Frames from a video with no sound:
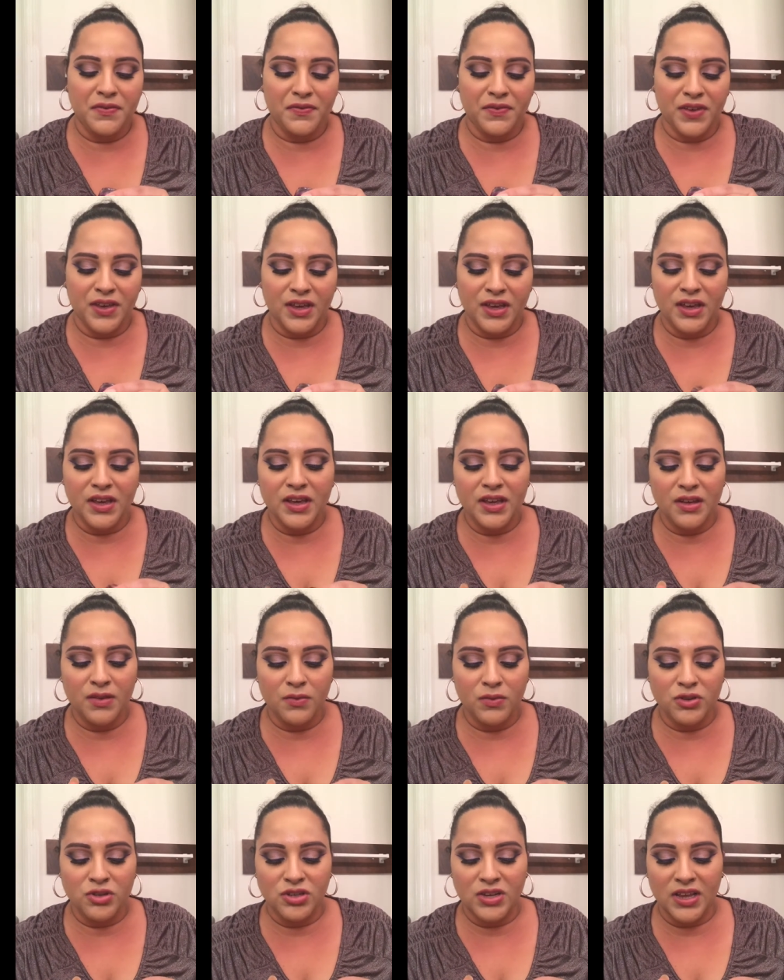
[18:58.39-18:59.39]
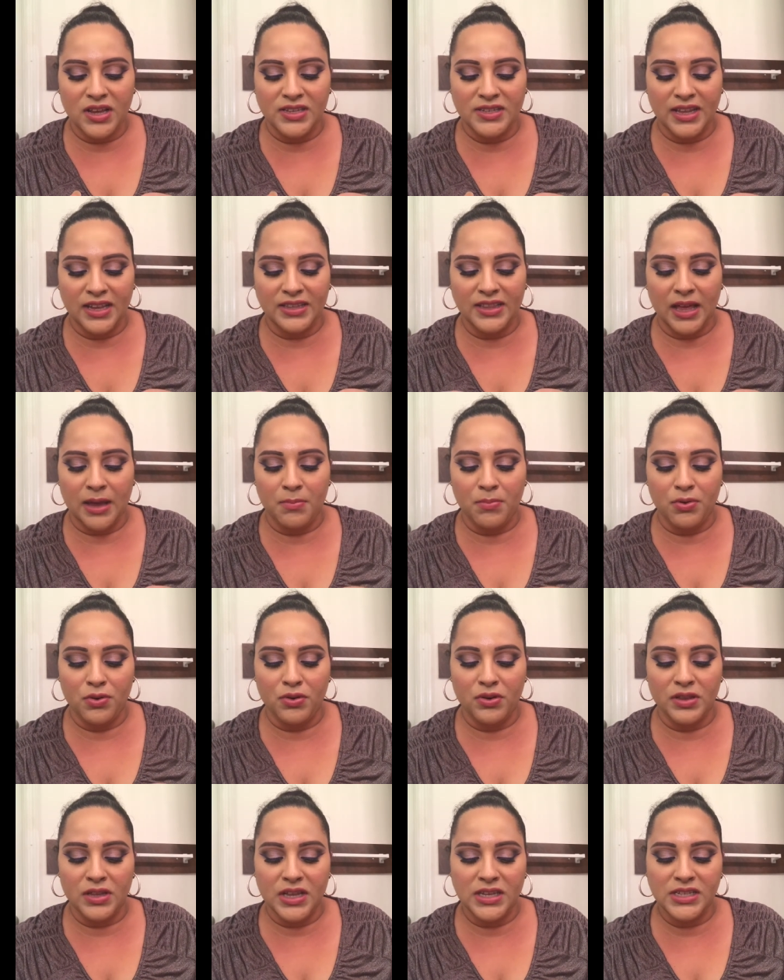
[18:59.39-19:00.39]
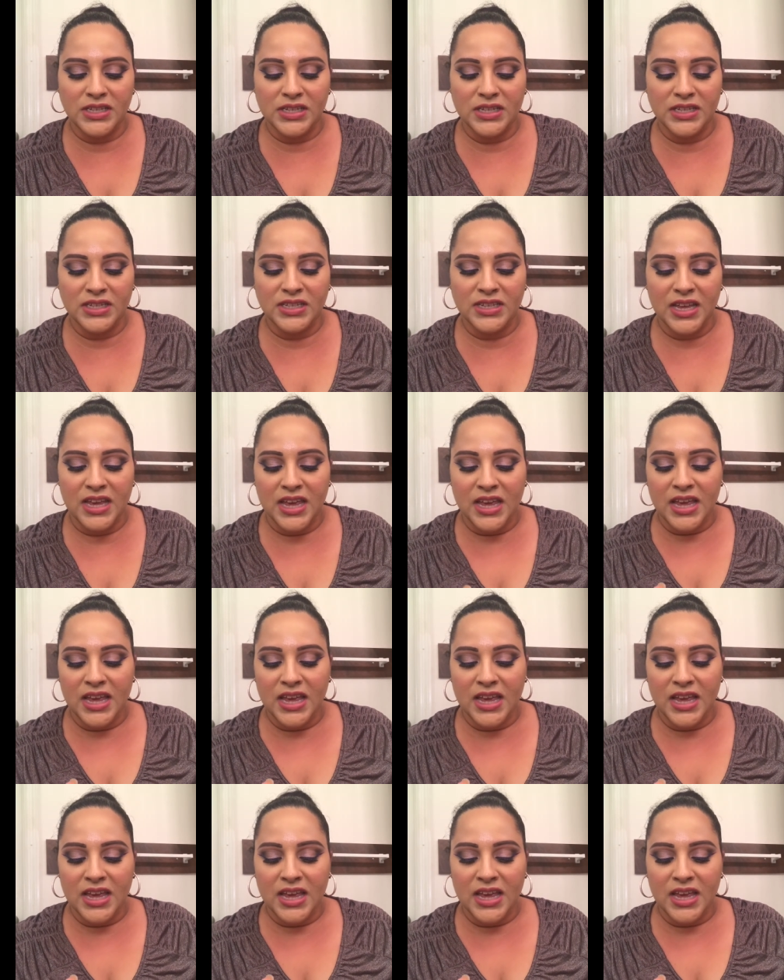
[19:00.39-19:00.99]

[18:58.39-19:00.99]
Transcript: Fig, which has like that pearlescence.